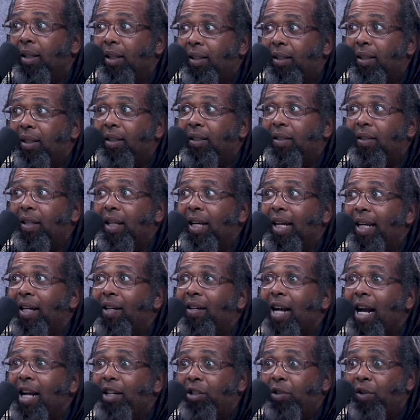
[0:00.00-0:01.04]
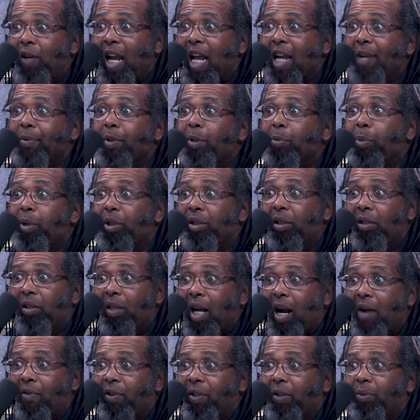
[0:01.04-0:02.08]
This is the International Cannabis Business
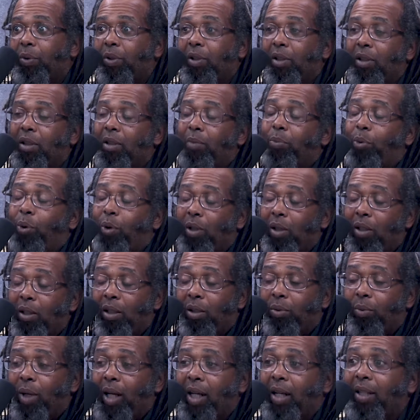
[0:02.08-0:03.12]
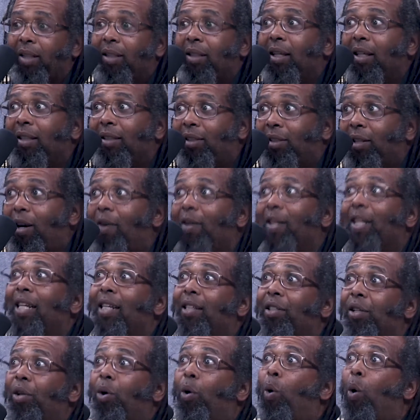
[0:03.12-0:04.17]
Conference, which is in Portland this week. It started
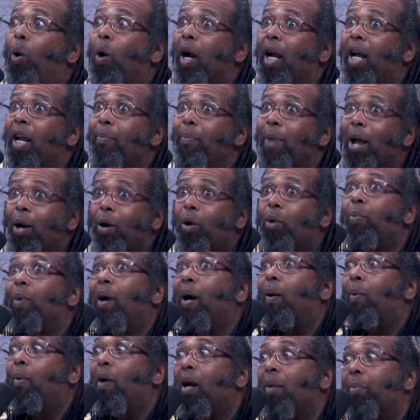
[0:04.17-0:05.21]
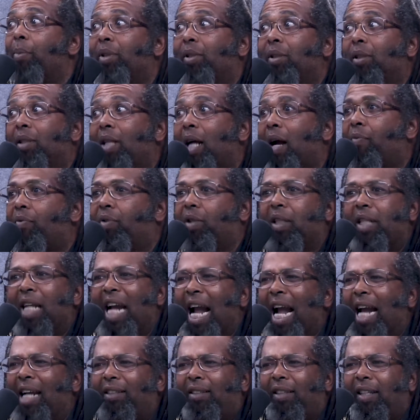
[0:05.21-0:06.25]
as the Oregon Medical Marijuana Business Conference in
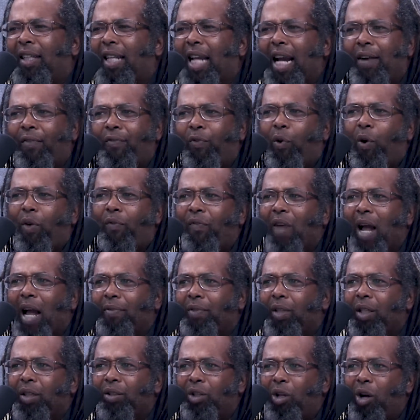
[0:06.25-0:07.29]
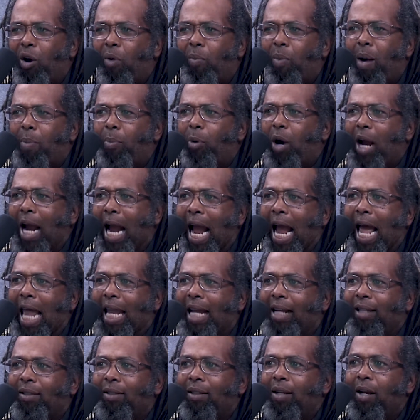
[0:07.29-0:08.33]
Ashland like 4 or 5 years ago. My boy
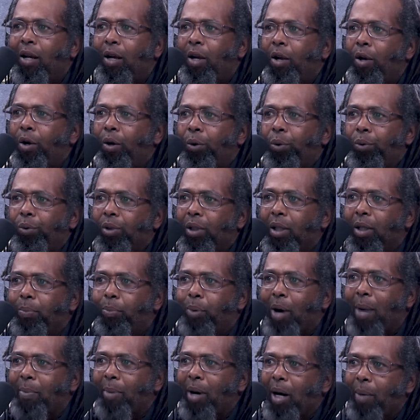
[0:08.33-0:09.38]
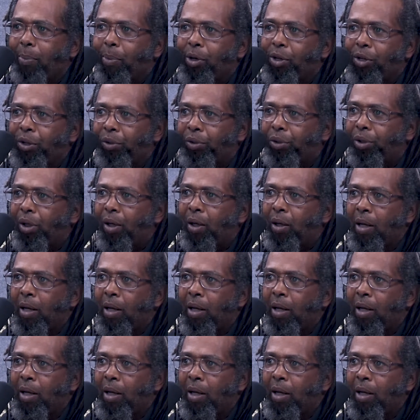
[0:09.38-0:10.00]
Alex, who's the primary producer.